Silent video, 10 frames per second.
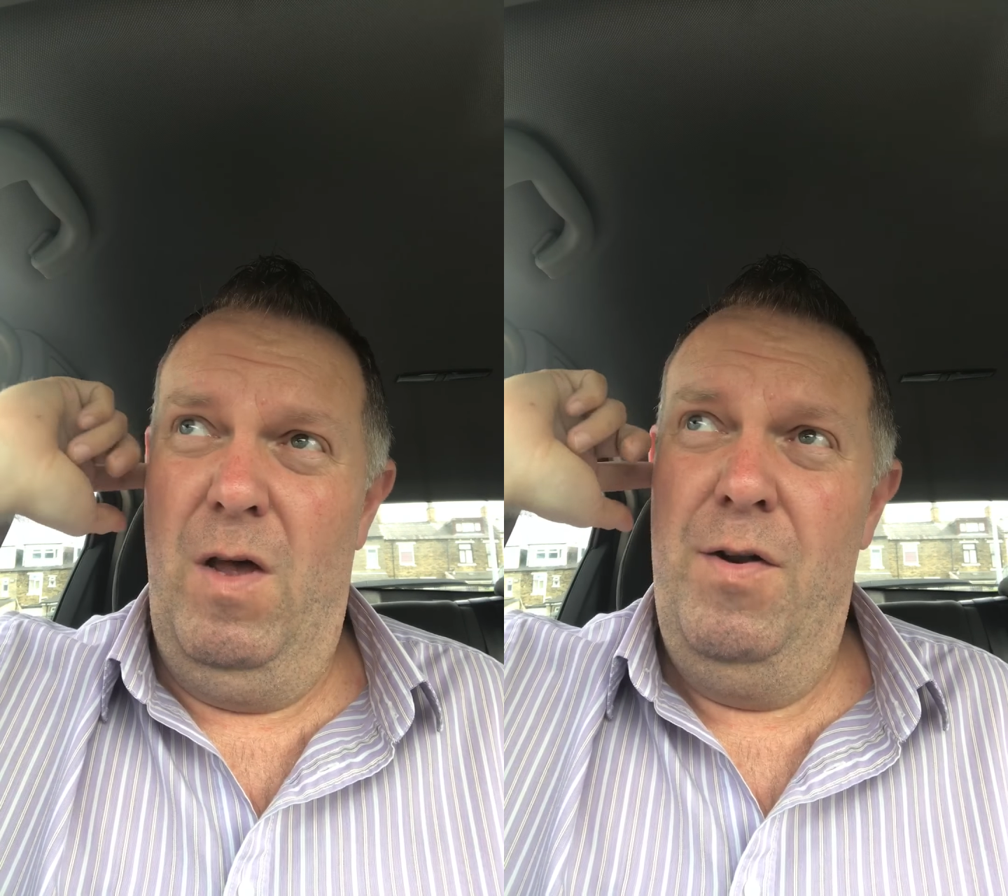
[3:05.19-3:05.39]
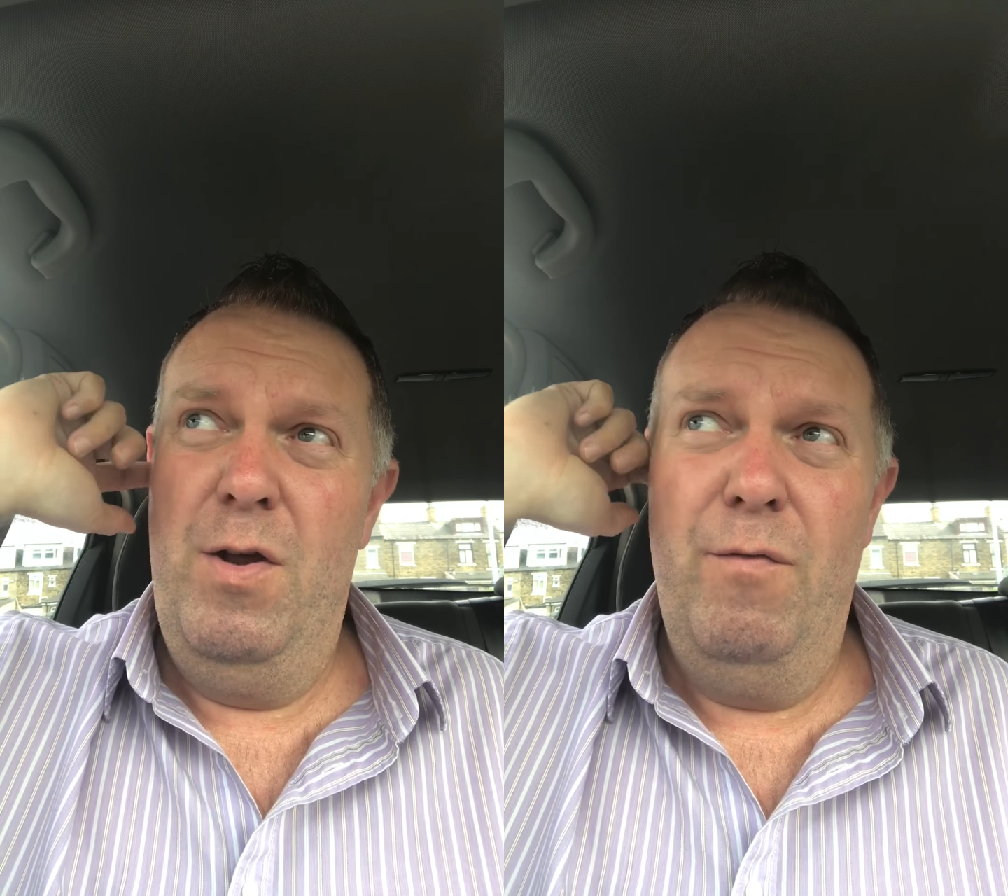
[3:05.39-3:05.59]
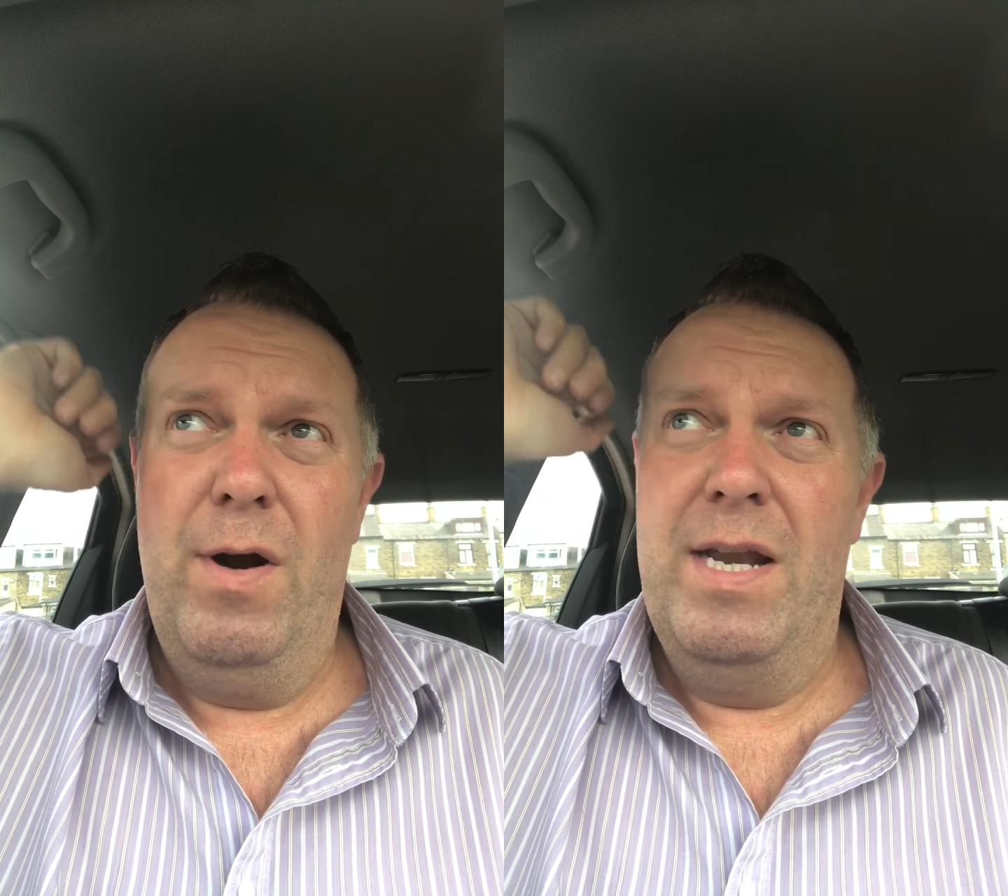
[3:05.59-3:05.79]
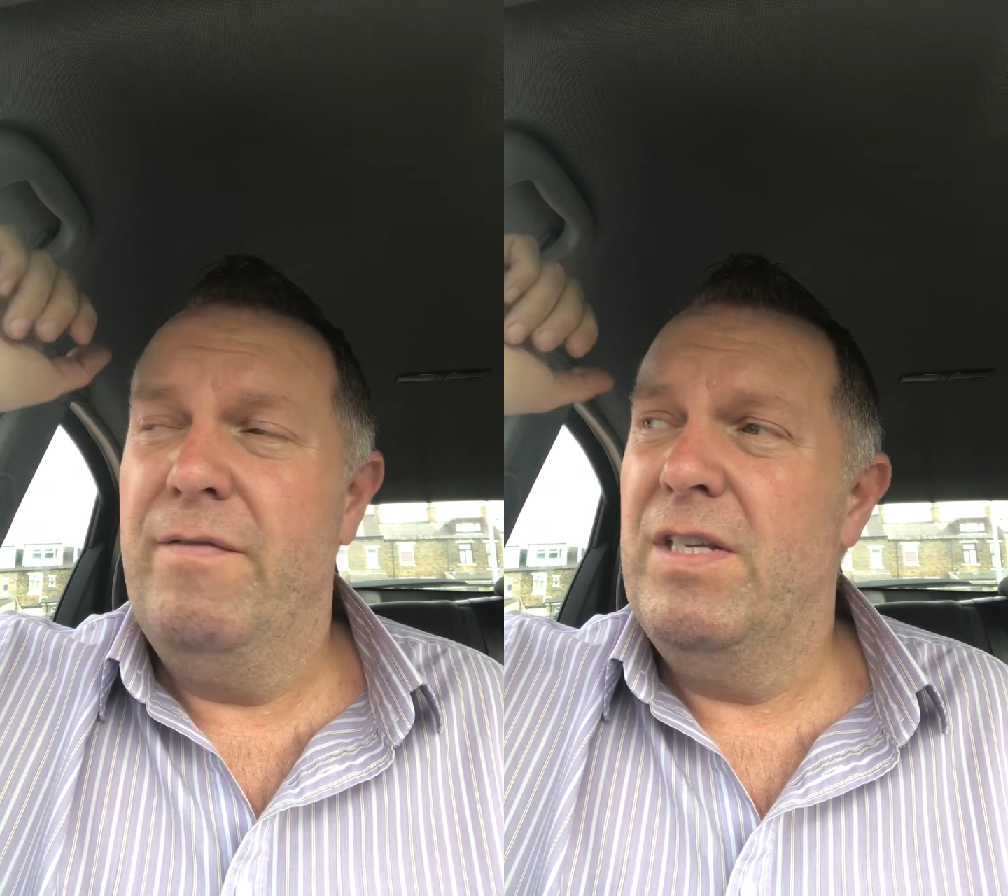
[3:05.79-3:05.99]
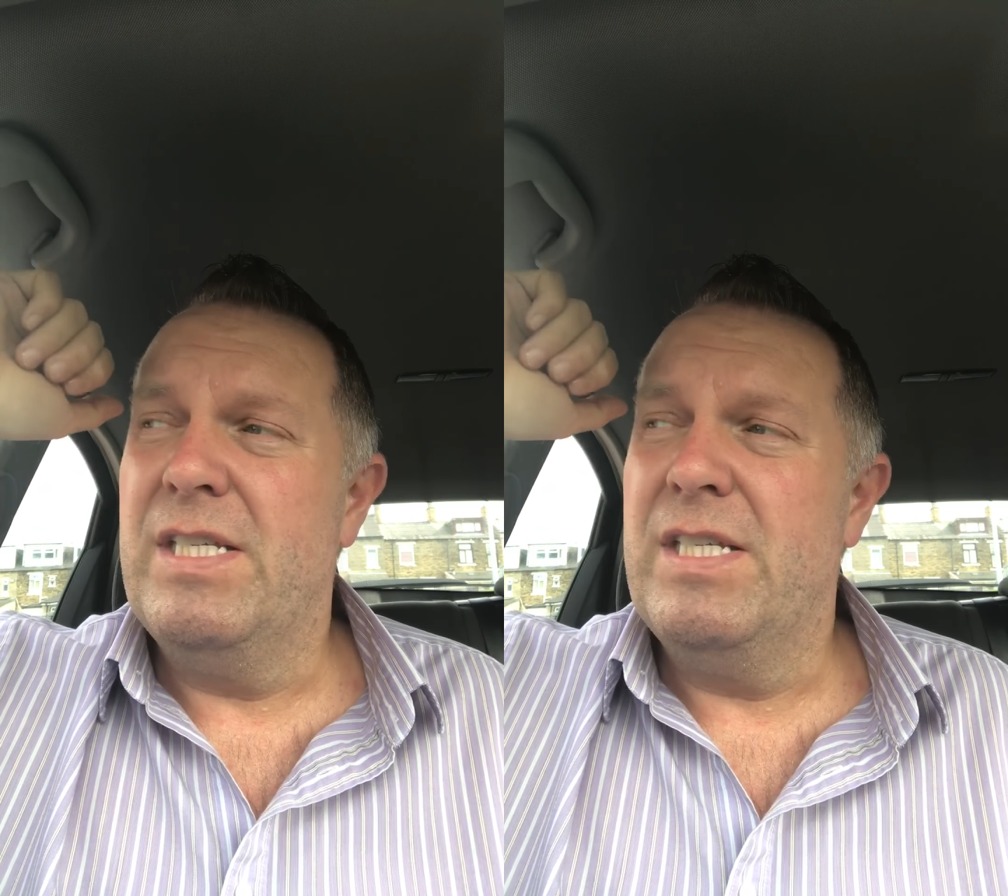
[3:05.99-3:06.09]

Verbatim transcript: on the other end of the